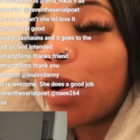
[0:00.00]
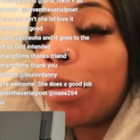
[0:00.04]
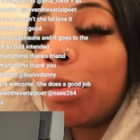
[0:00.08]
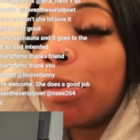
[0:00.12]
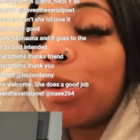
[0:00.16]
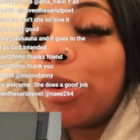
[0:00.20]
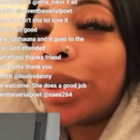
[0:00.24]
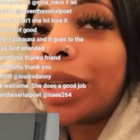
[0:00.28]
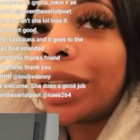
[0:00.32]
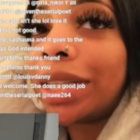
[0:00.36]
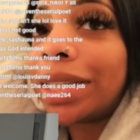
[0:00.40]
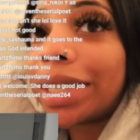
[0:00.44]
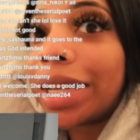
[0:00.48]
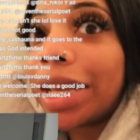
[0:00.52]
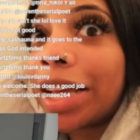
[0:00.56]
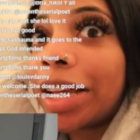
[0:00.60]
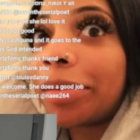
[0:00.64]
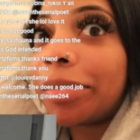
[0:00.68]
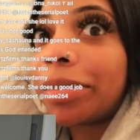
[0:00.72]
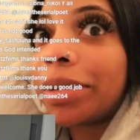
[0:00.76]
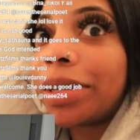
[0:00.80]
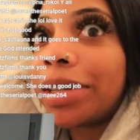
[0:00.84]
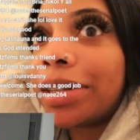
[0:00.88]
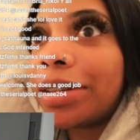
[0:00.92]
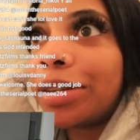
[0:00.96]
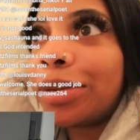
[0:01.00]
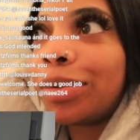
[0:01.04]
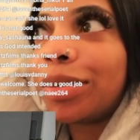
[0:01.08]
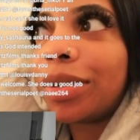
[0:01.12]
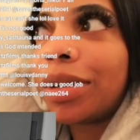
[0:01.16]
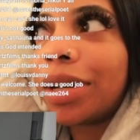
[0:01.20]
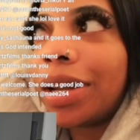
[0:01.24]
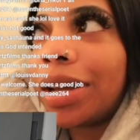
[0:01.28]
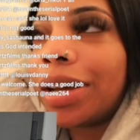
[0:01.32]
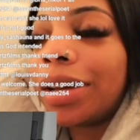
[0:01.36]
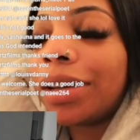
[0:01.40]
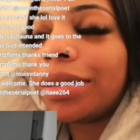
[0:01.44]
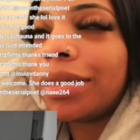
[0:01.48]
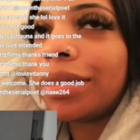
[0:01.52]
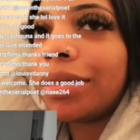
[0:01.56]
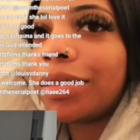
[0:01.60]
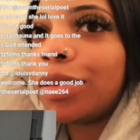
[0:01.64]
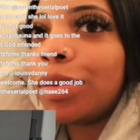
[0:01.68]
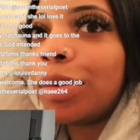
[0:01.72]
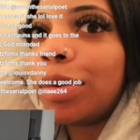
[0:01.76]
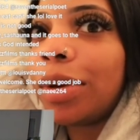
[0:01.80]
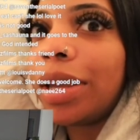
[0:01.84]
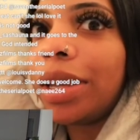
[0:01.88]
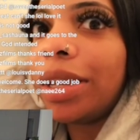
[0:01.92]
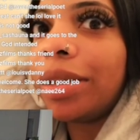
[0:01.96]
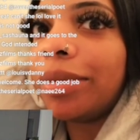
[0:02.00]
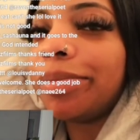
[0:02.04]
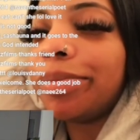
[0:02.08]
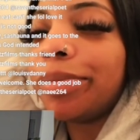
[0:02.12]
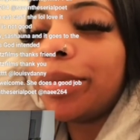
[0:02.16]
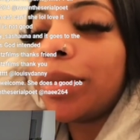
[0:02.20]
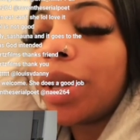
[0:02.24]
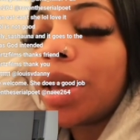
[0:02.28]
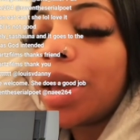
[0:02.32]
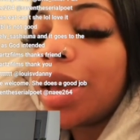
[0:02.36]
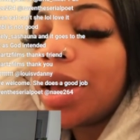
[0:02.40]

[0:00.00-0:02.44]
Well, morning time, because it was like 2 a.m.